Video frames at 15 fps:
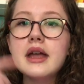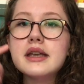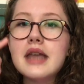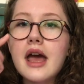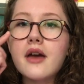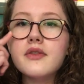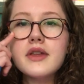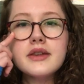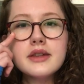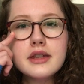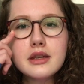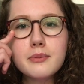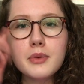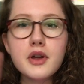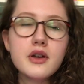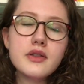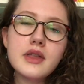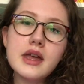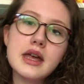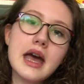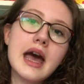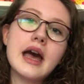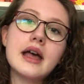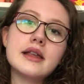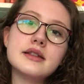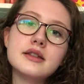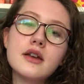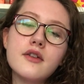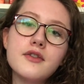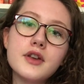Now, this is a book that has
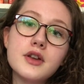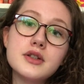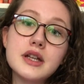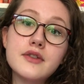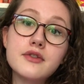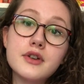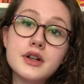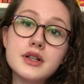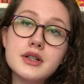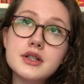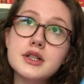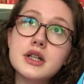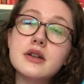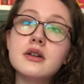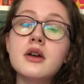a few different